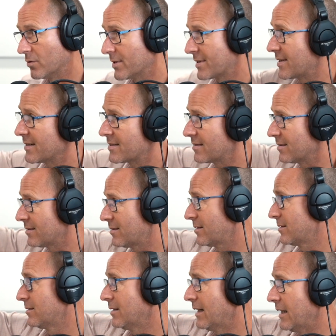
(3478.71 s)
to assess
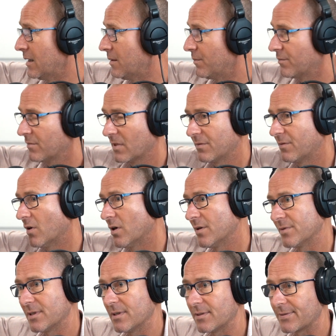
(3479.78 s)
us at five,
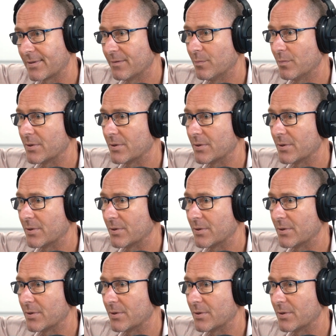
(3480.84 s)
six, seven